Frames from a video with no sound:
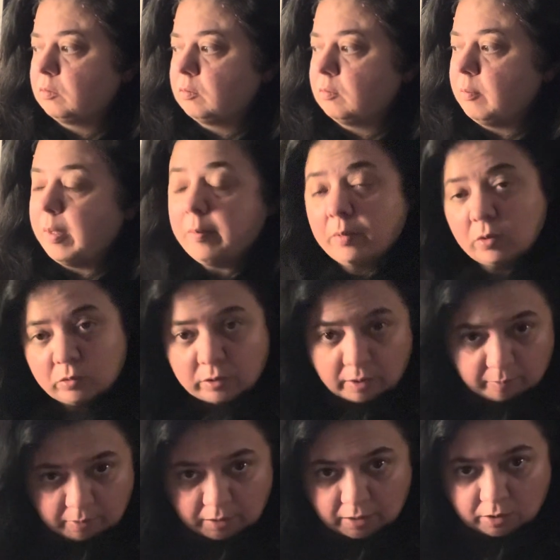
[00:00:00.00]
maybe you'll thank
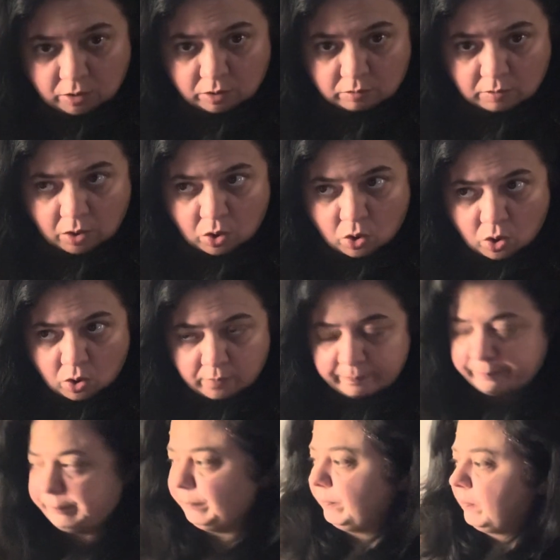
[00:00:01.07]
me later.
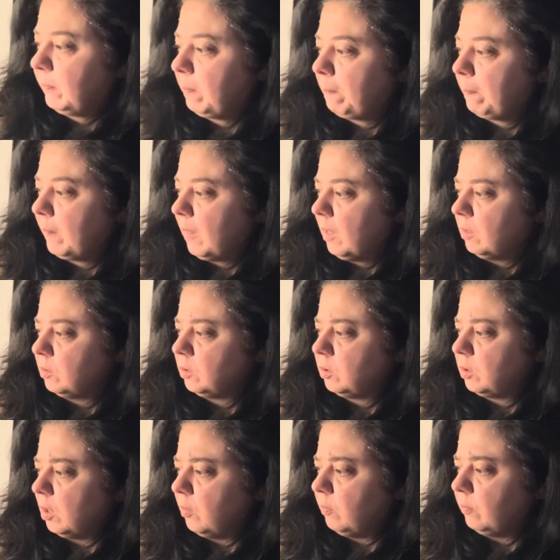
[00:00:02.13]

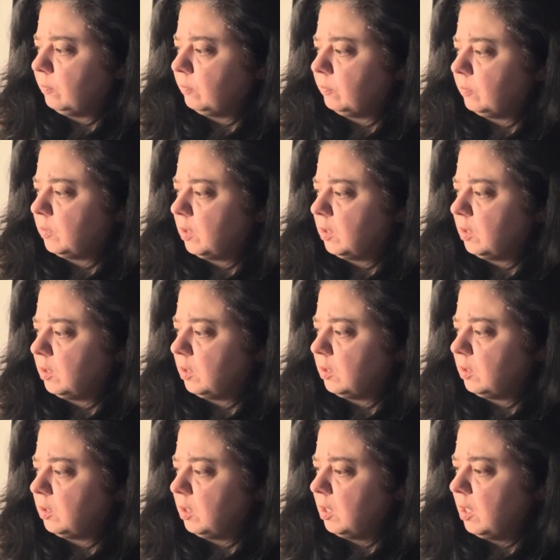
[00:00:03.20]
So,
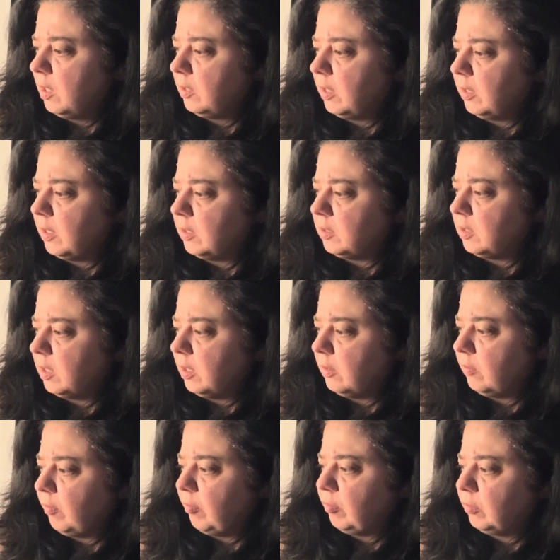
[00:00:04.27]
I think that's it.
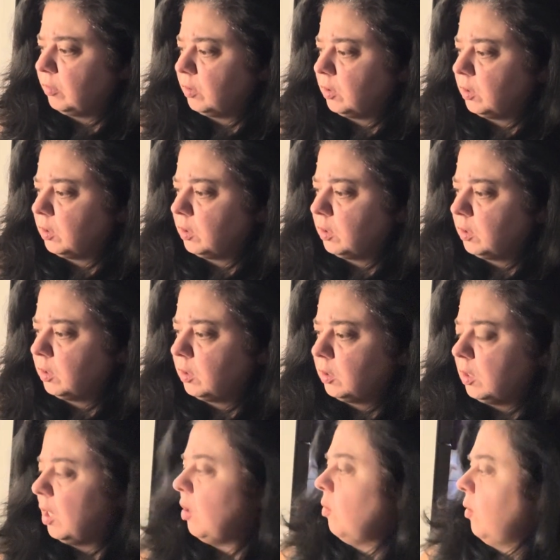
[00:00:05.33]

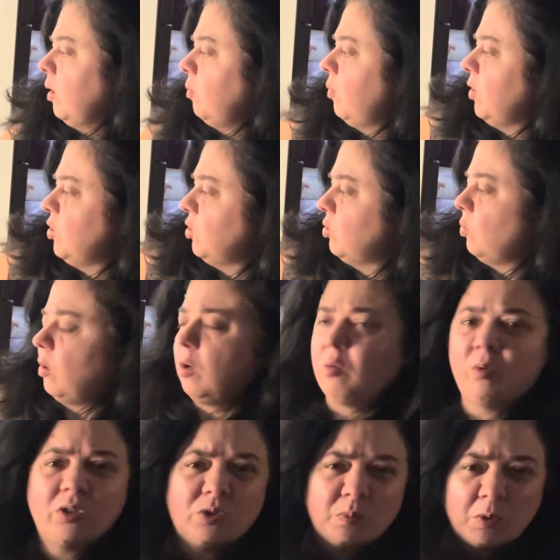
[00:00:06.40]
Oh, and witch's oil,
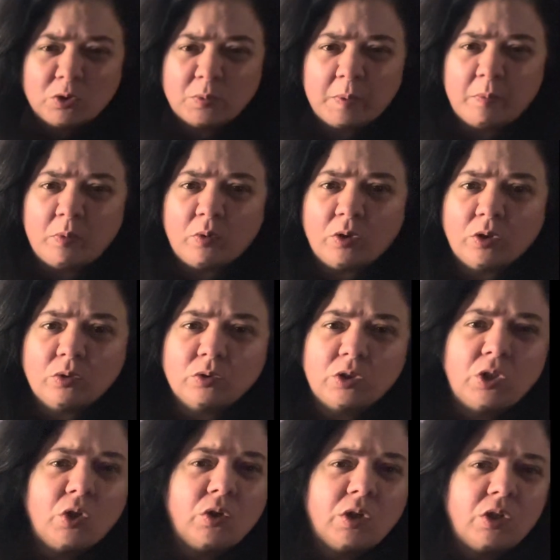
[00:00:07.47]
which most people use.
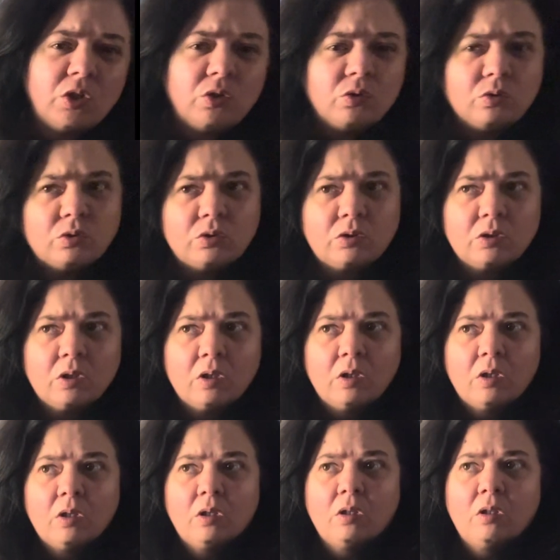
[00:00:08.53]
You can use
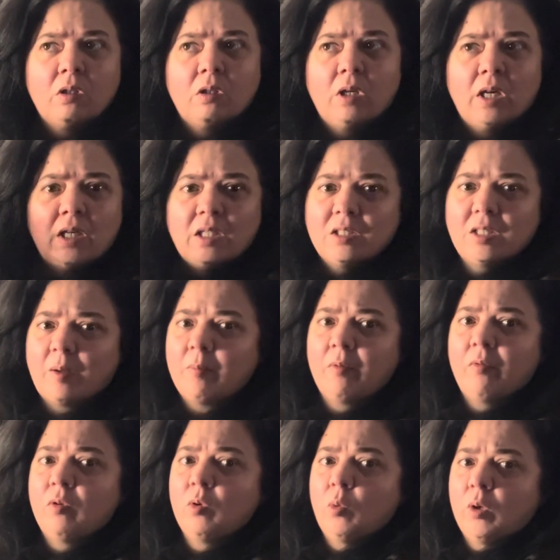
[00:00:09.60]
any type
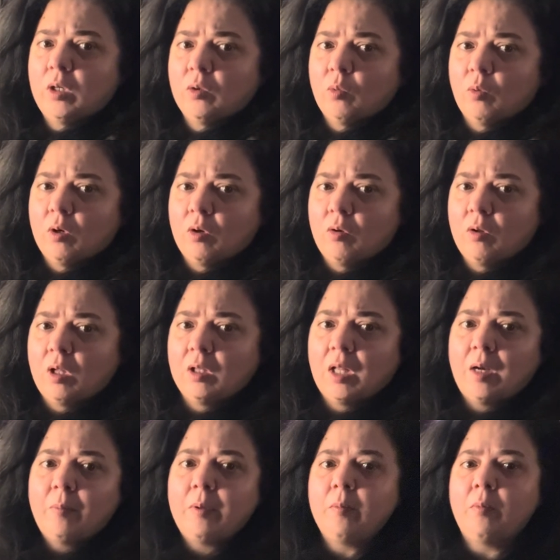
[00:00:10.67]
of anointing oil. A lot
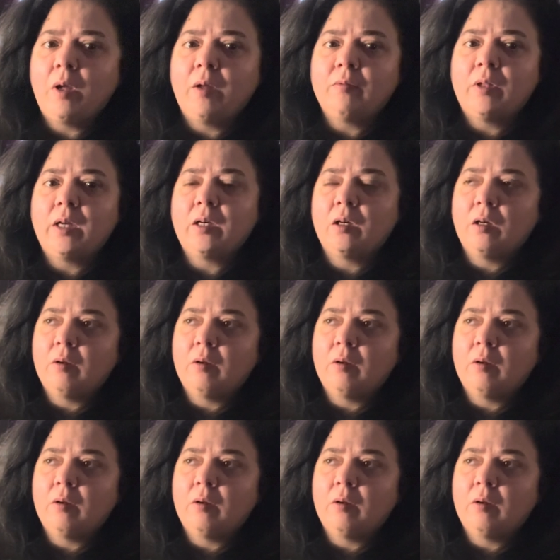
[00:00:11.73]
of people have, like,